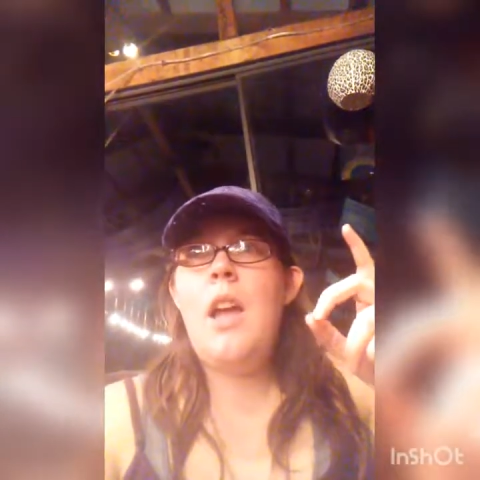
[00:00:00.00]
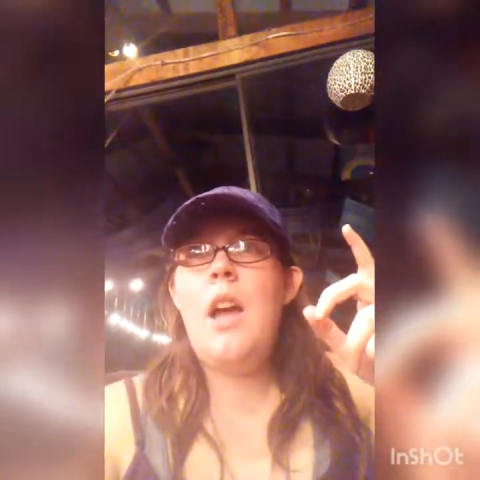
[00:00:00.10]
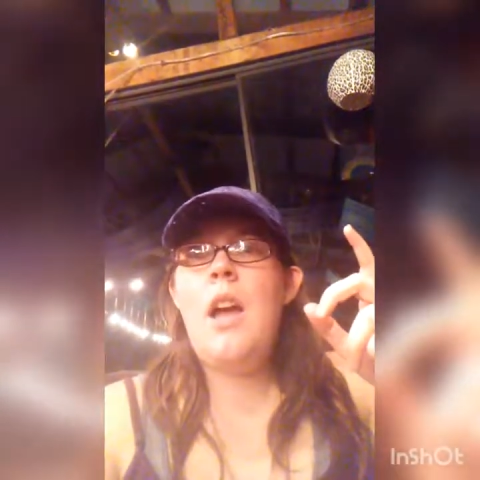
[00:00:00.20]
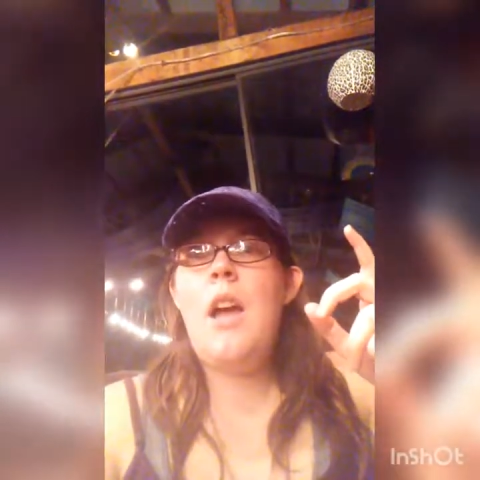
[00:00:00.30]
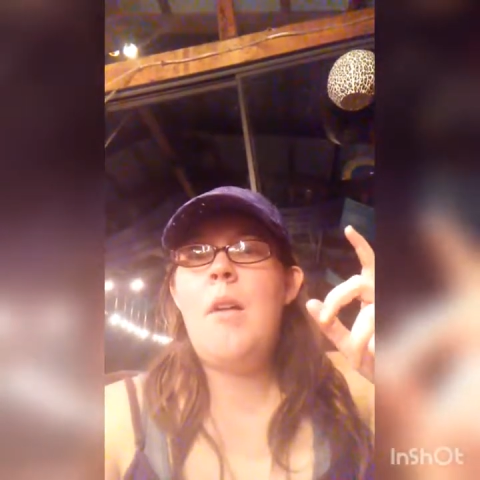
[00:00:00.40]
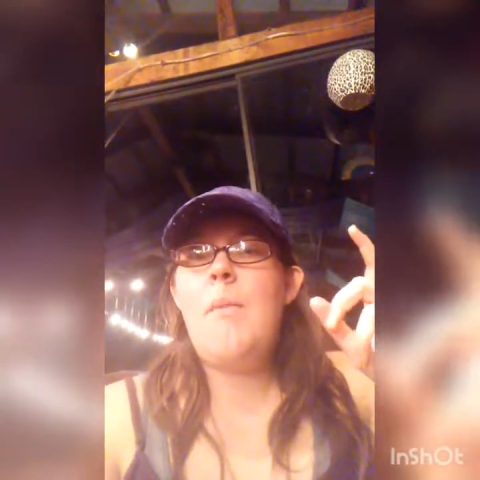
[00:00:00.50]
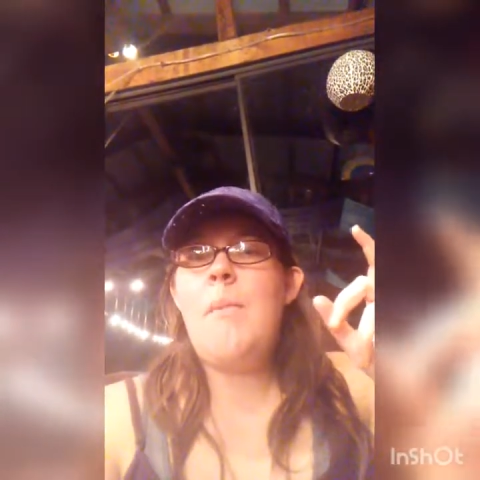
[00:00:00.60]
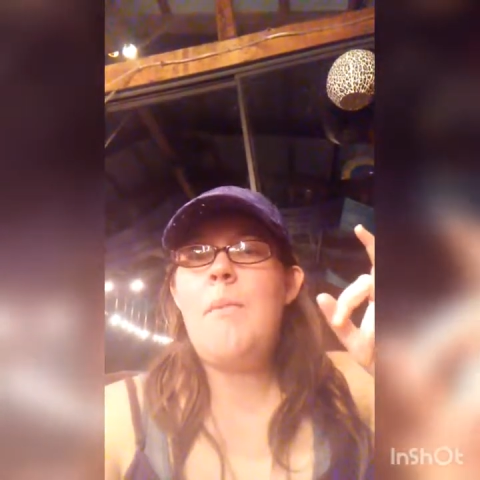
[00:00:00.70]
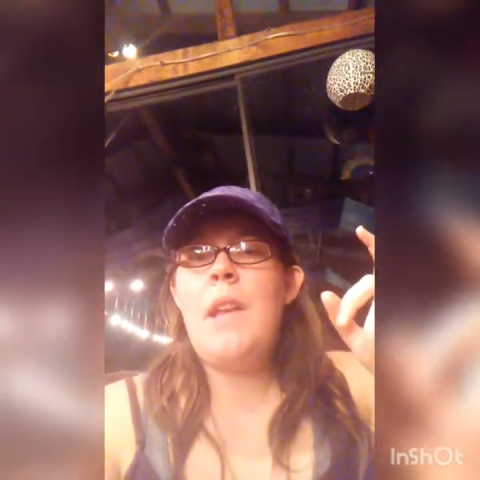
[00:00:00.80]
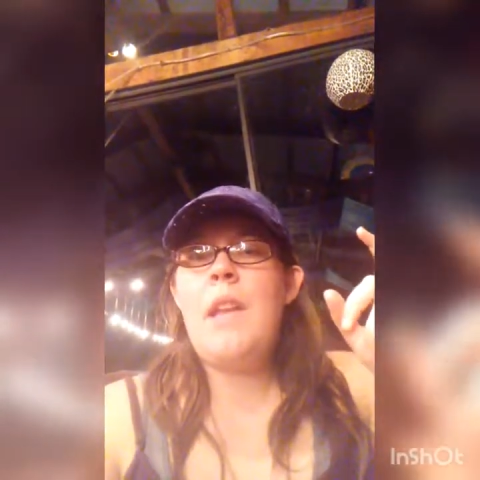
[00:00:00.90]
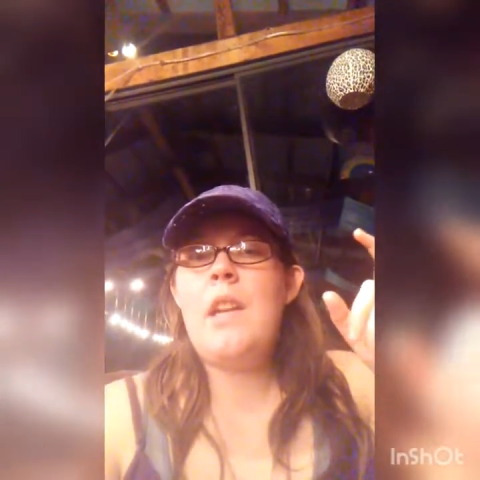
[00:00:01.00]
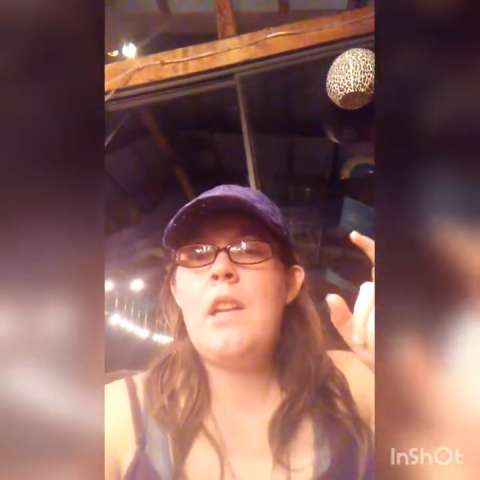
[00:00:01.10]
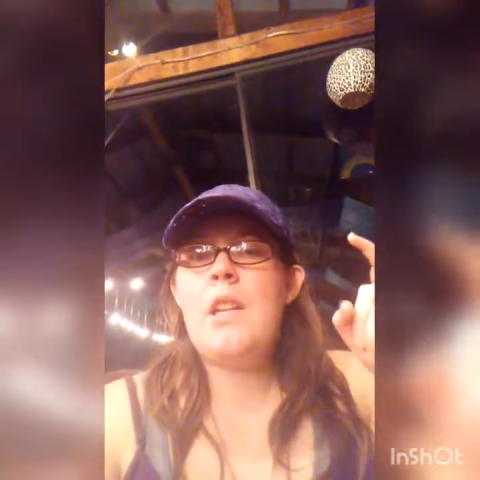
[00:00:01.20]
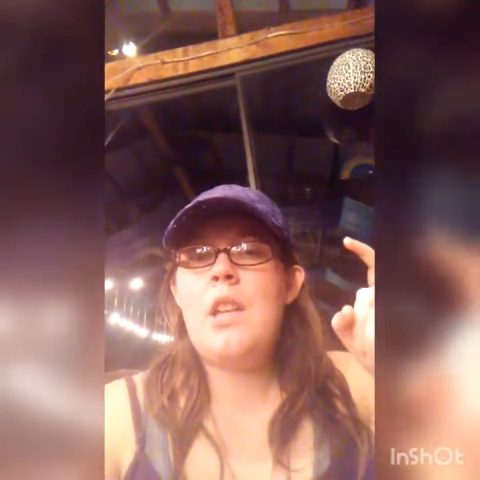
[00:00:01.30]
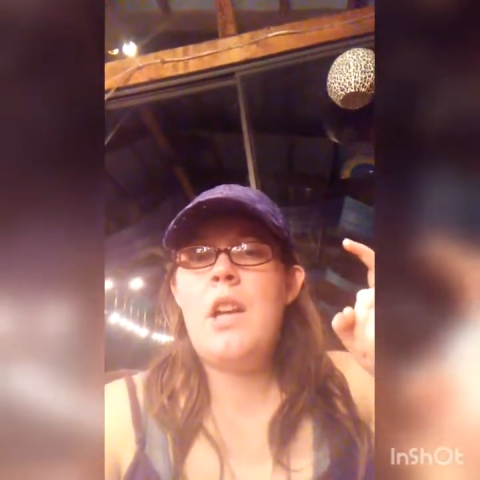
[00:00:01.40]
and get
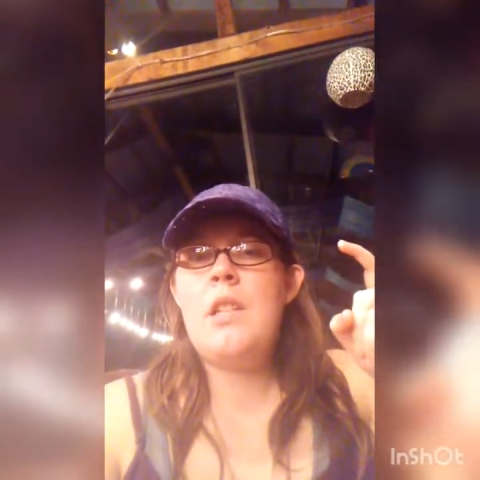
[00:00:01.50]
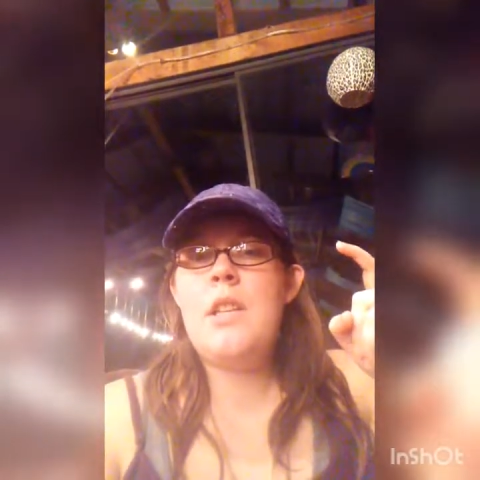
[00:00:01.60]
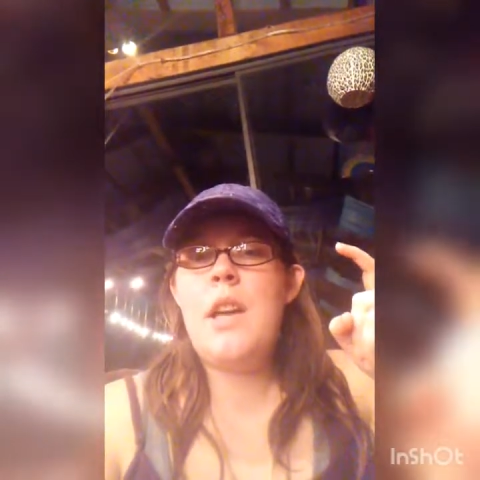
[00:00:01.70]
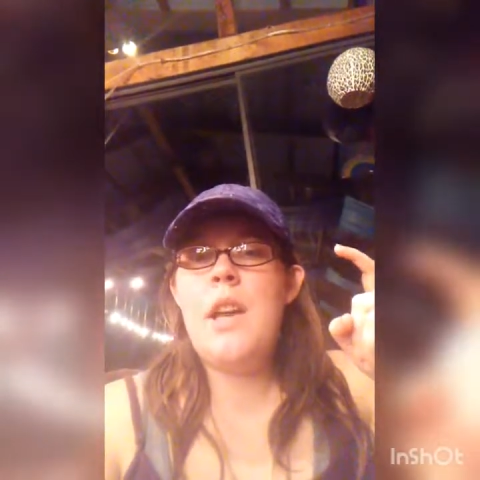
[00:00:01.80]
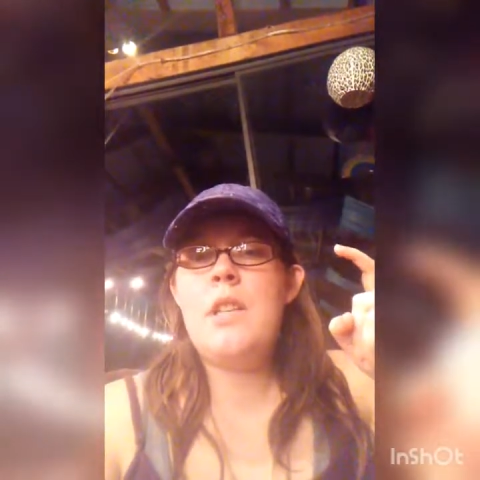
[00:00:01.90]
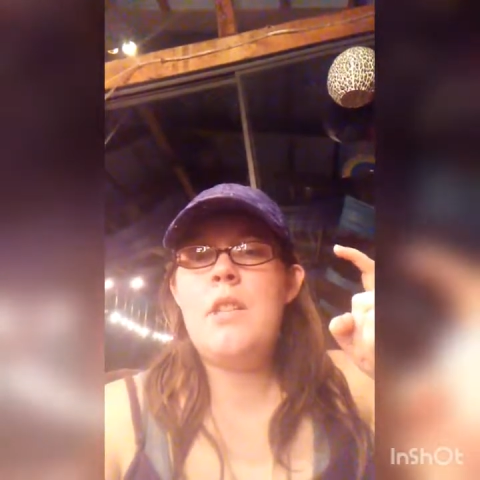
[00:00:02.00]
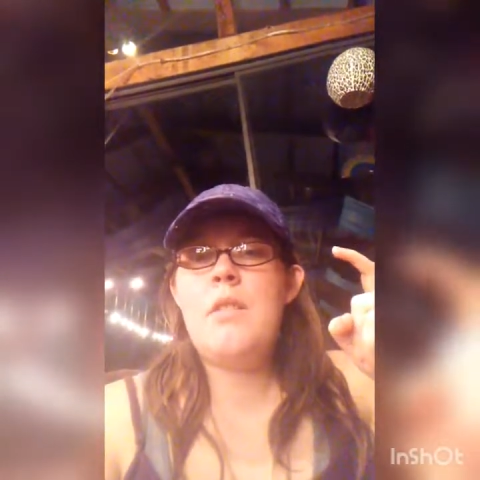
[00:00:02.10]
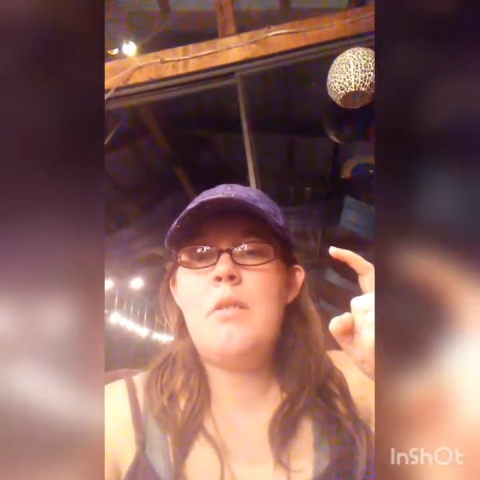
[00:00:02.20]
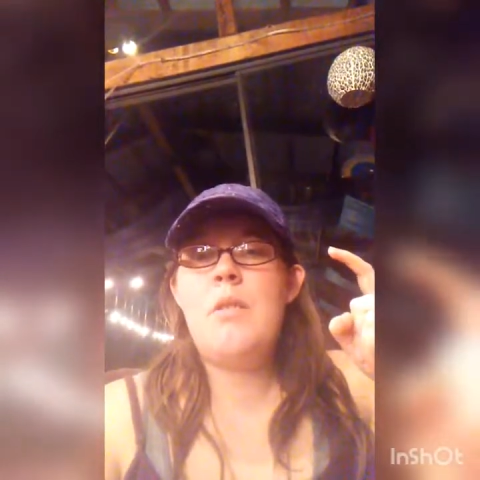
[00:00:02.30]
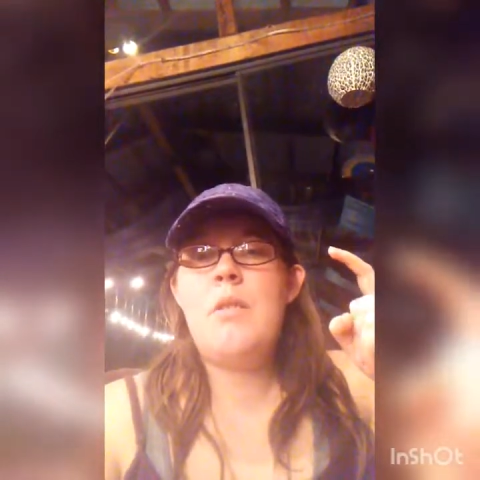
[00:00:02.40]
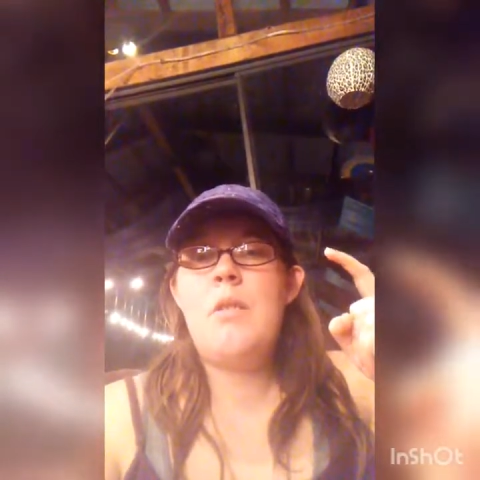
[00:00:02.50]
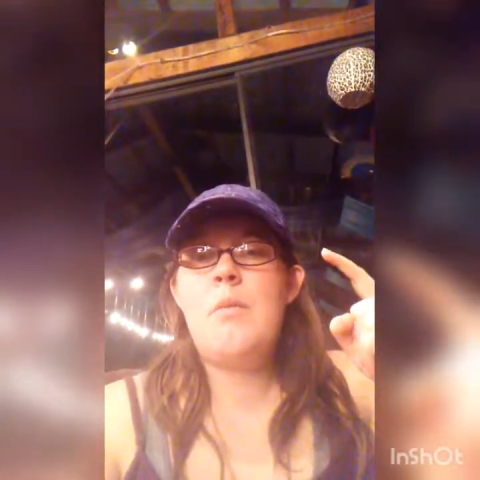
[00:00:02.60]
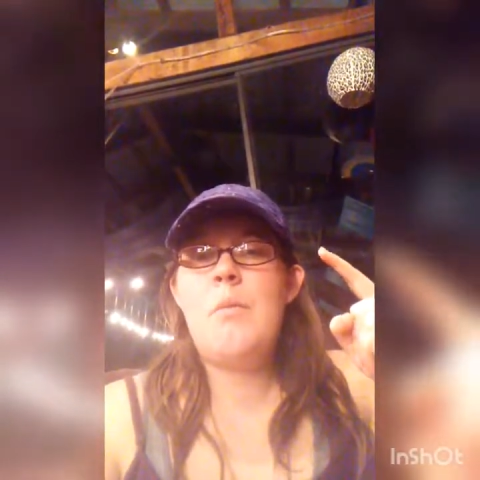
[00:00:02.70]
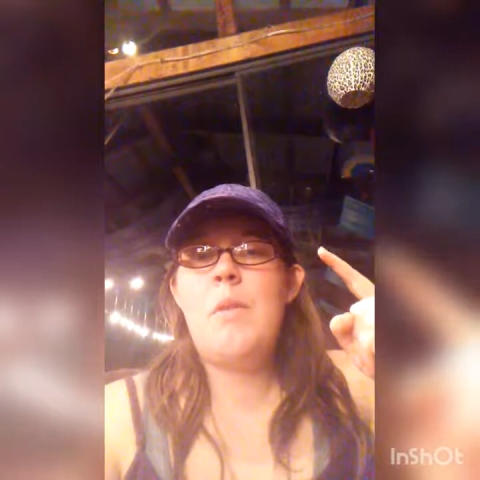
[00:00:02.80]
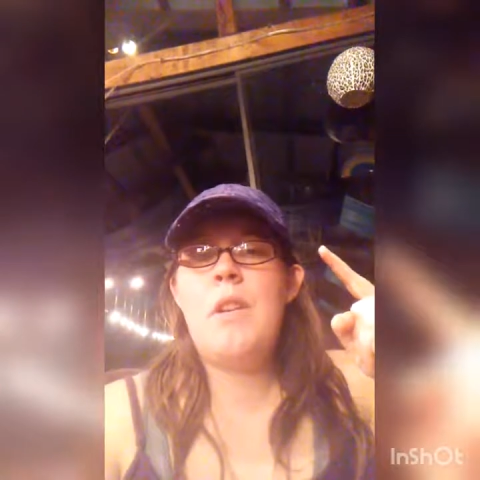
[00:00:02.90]
in contact
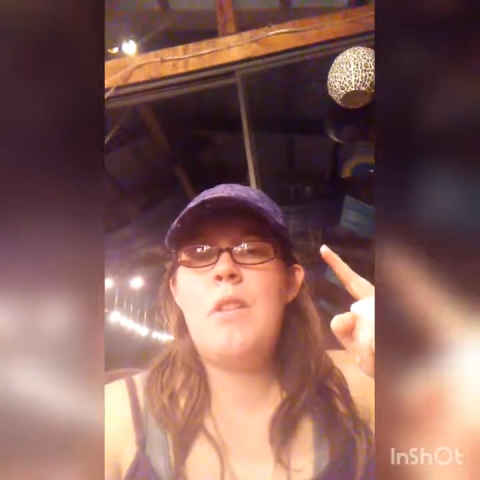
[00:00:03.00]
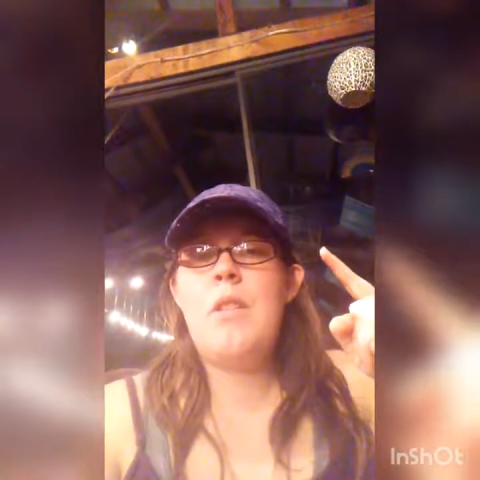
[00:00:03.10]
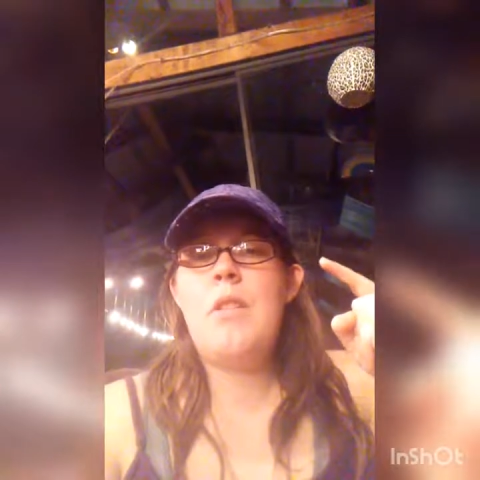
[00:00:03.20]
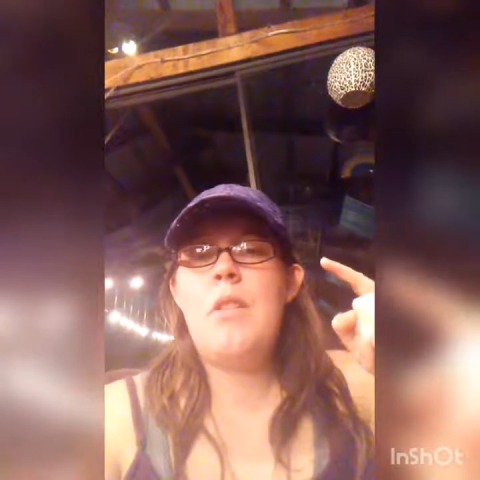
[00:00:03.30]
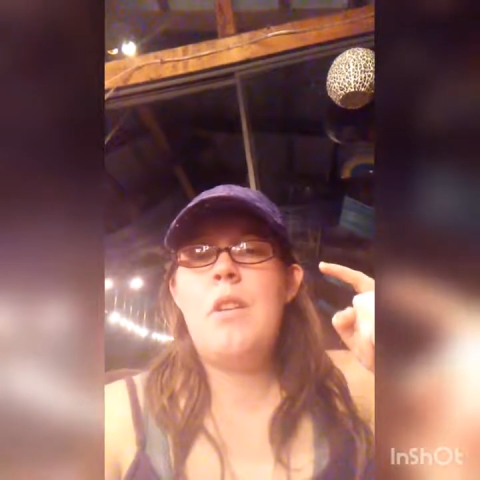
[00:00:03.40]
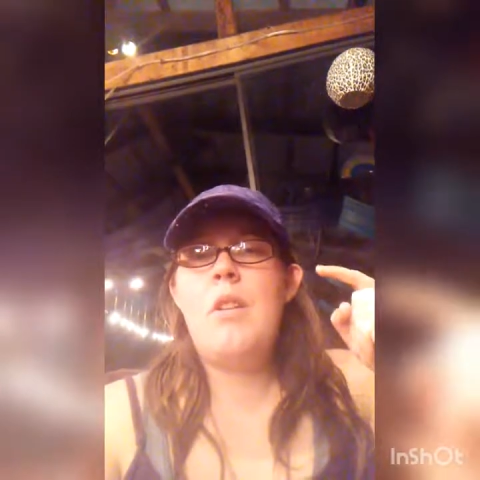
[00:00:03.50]
with